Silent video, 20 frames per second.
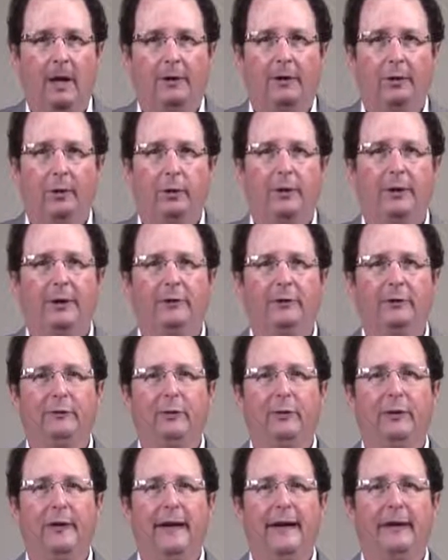The reason
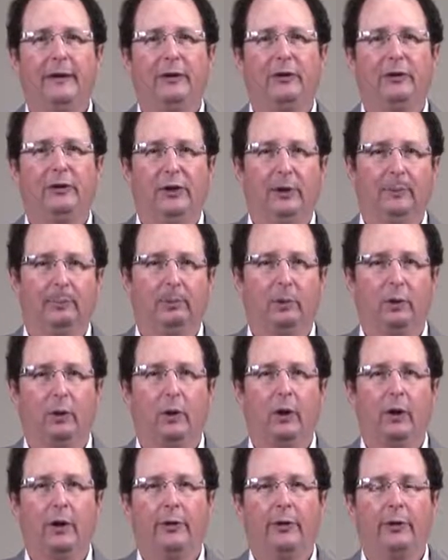for that is
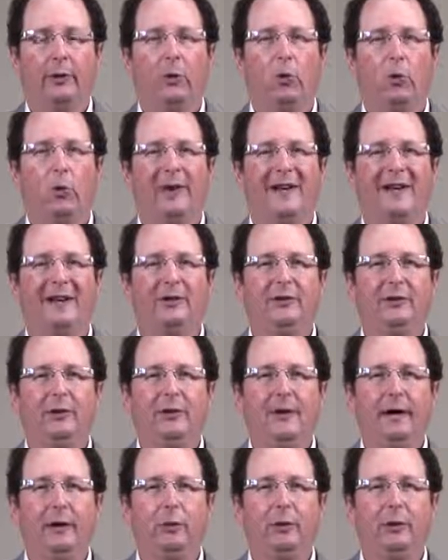simple. The
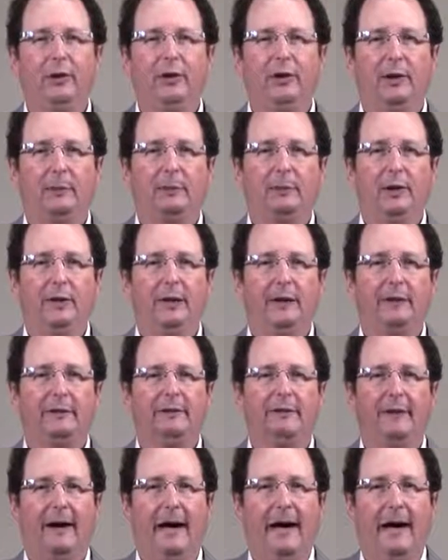reason that we typically
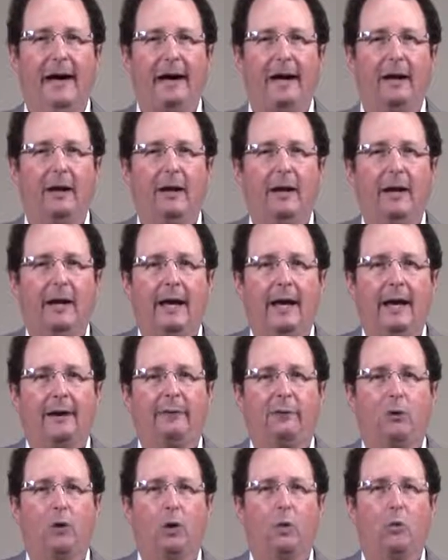file
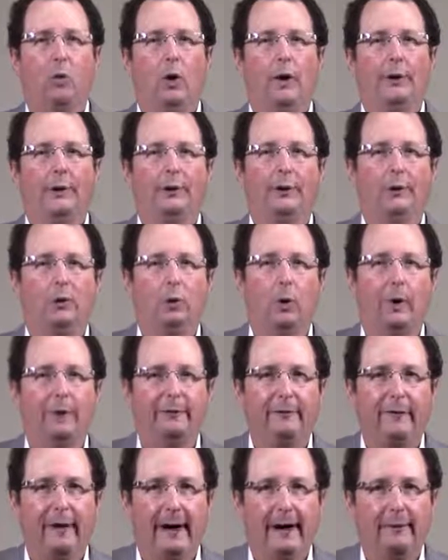a Form
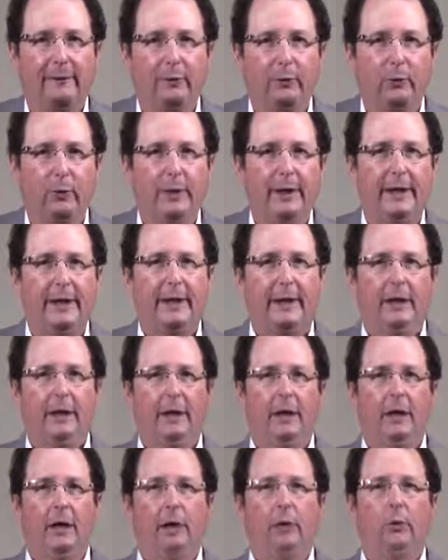
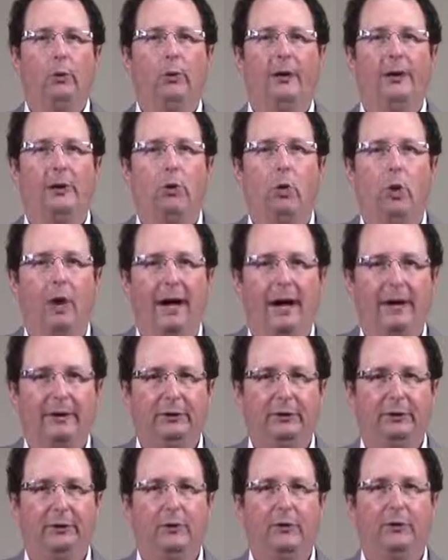12153
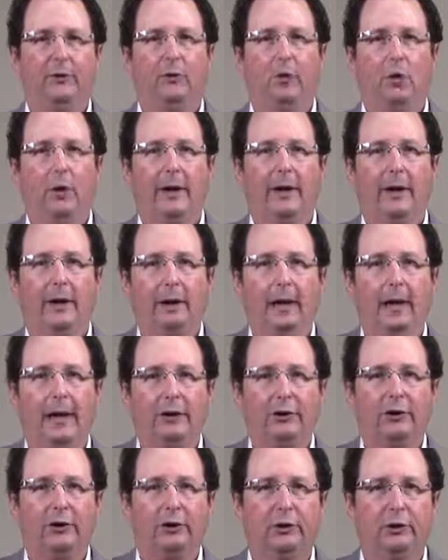request for a
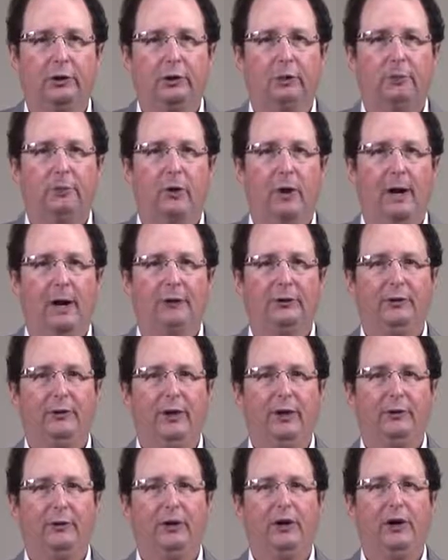collection due
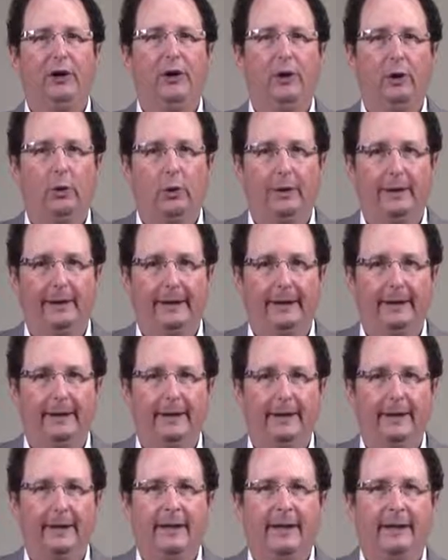process hearing
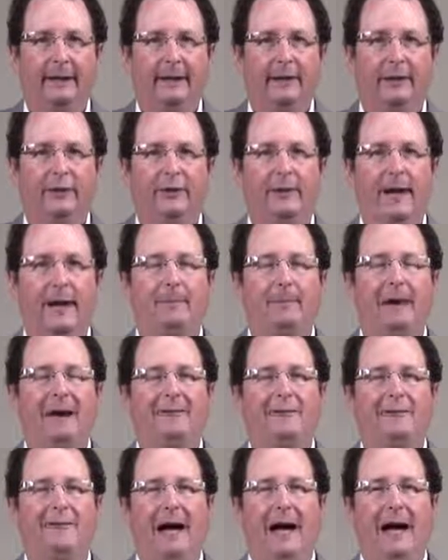is that
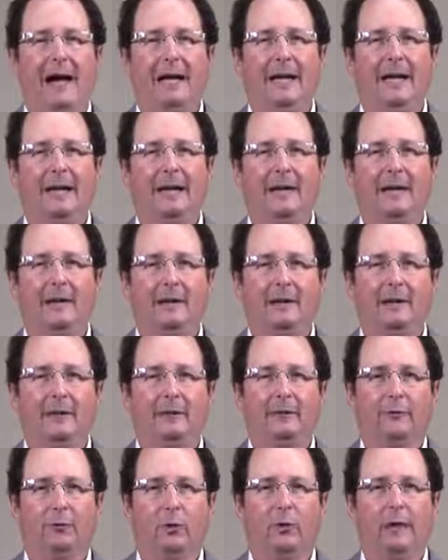by filing
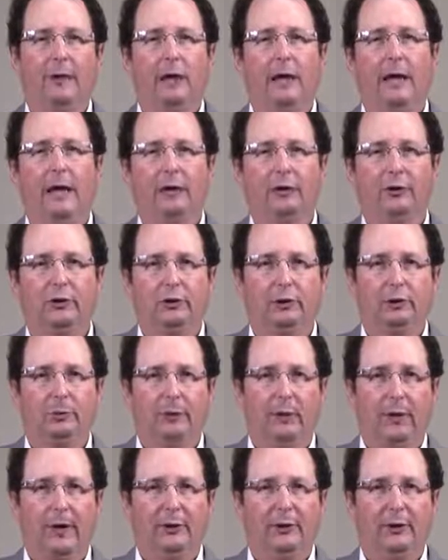for the collection due
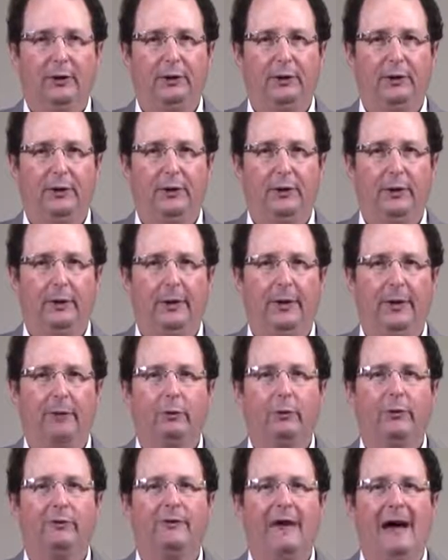process hearing,
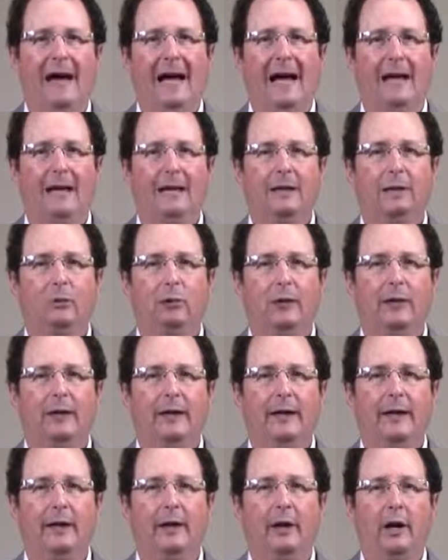if we file it
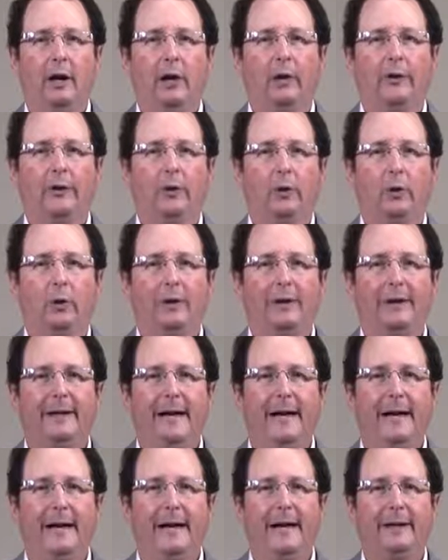within 30
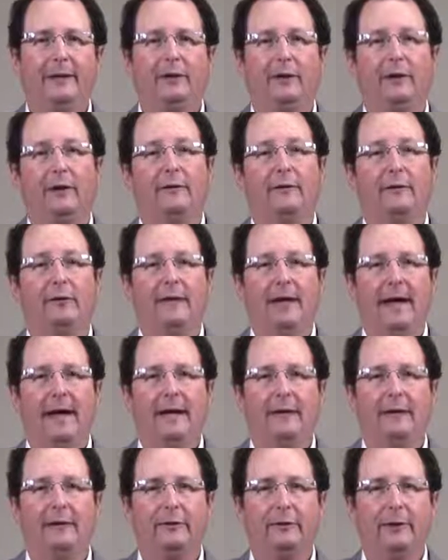days of the
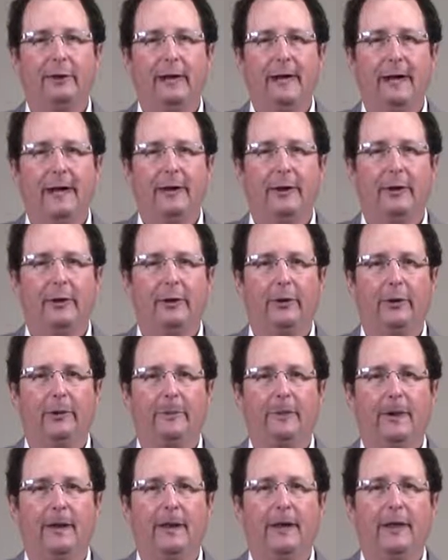date of the
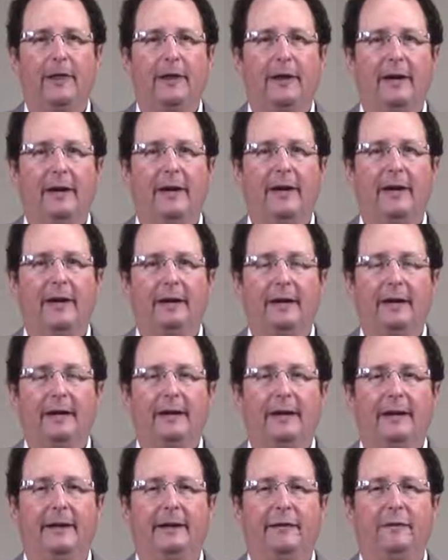letter, then
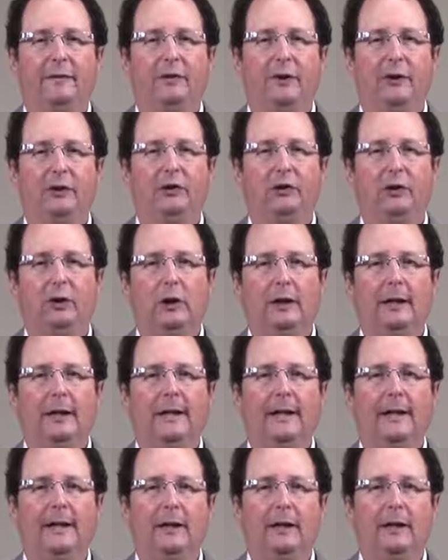it
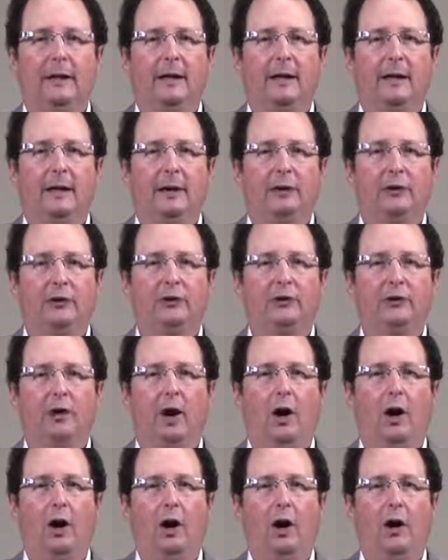officially uh,
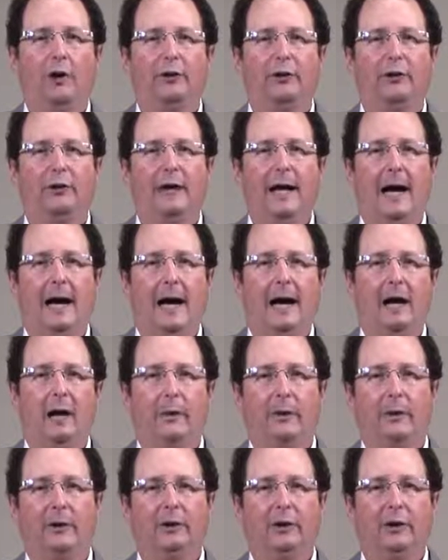stalls the
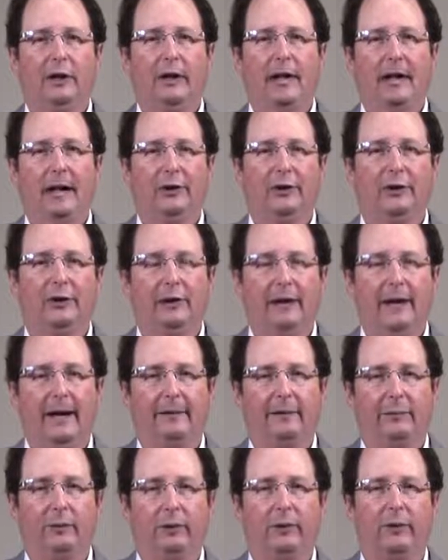IRS collection
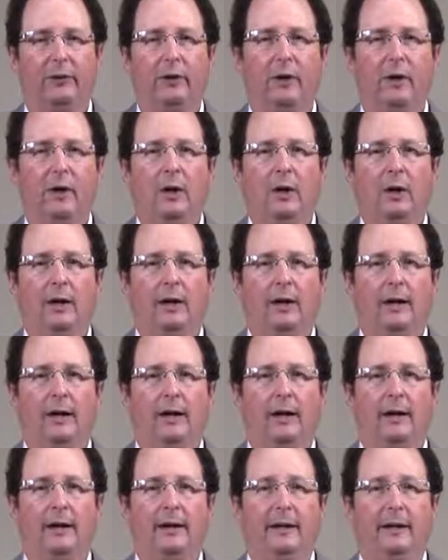efforts.
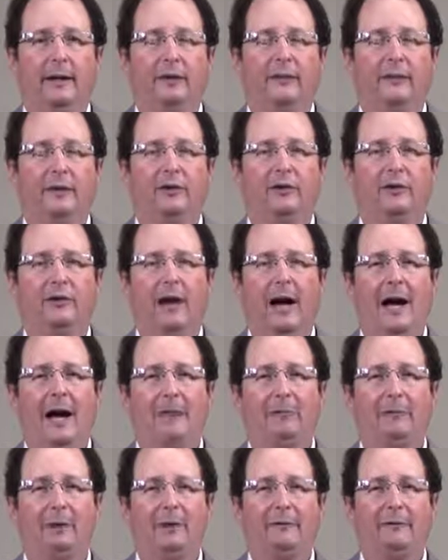Uh, if it's
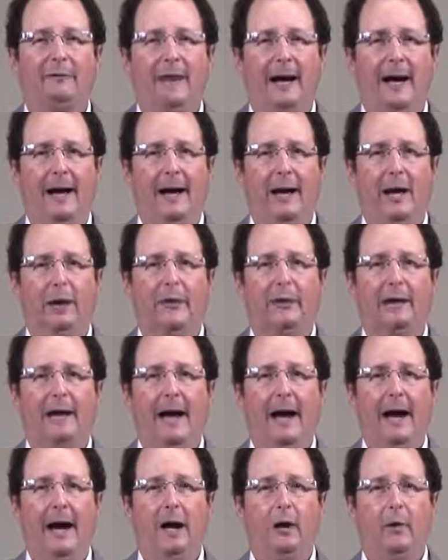timely filed, the
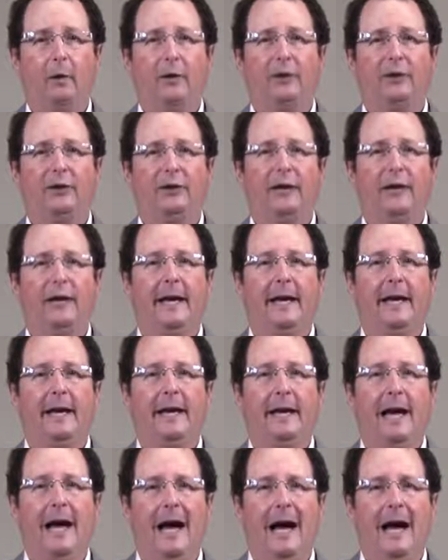IRS
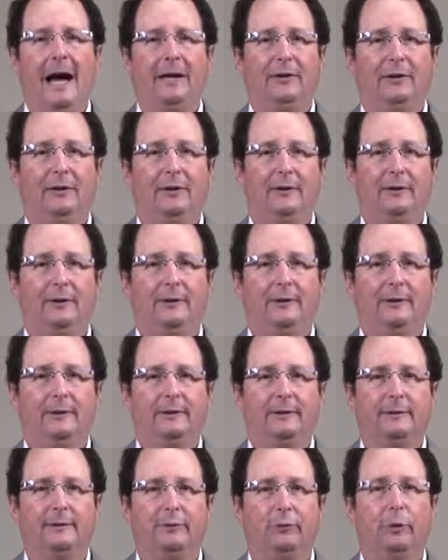cannot,
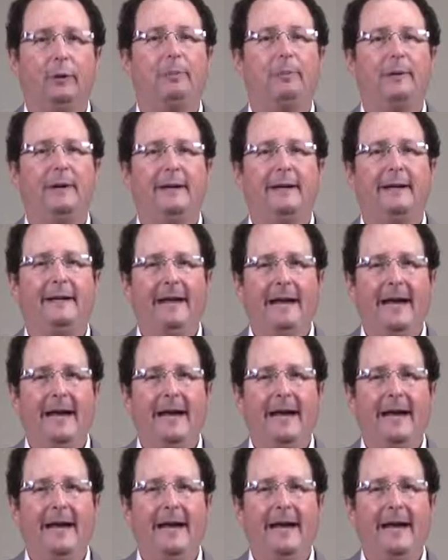repeat,